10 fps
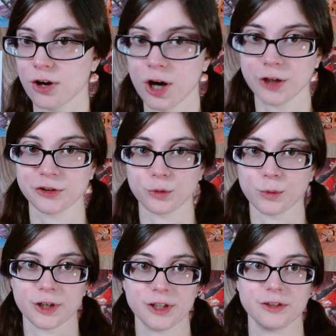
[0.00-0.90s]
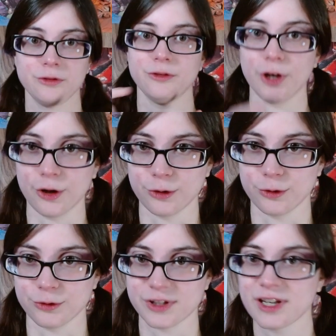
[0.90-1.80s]
on the word
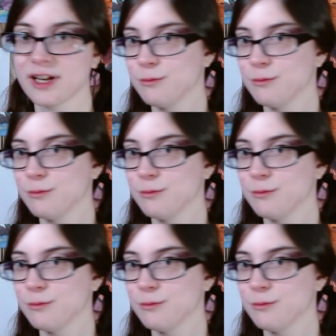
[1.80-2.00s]
those,